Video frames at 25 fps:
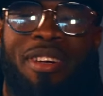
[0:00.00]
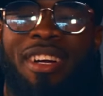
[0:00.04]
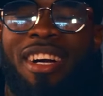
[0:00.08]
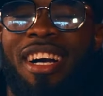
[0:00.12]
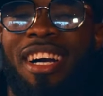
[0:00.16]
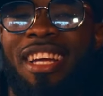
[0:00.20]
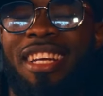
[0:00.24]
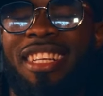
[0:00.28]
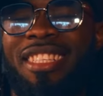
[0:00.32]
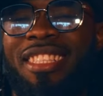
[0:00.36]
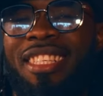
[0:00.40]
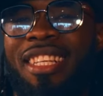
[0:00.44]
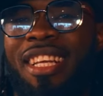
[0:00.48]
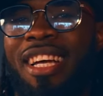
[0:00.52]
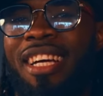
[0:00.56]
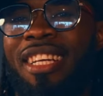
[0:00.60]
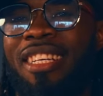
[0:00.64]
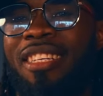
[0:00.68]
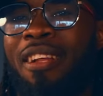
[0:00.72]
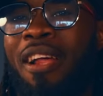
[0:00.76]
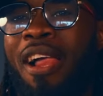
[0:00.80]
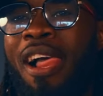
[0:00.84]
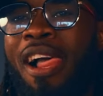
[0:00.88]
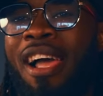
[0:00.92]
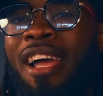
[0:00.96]
God, it's not
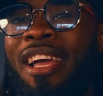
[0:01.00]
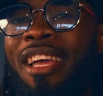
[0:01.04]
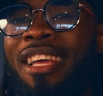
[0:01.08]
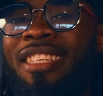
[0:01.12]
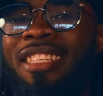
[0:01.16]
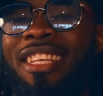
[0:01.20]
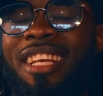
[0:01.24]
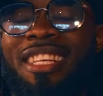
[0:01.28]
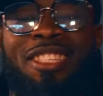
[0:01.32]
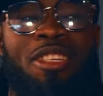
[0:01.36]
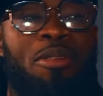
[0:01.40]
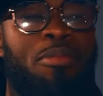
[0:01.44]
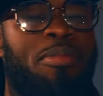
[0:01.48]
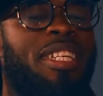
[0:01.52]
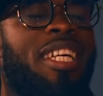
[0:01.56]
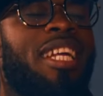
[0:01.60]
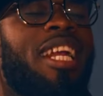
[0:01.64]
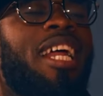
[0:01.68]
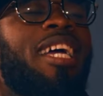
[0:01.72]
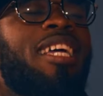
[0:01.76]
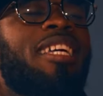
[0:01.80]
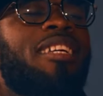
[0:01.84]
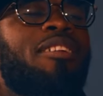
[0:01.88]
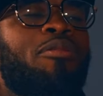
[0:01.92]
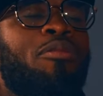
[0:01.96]
it's not something that
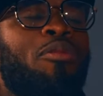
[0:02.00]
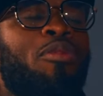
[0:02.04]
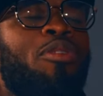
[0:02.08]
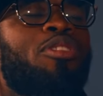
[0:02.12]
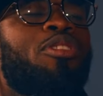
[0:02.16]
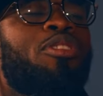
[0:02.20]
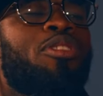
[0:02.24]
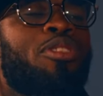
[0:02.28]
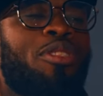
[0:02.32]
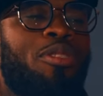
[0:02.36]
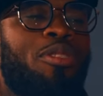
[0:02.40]
I want to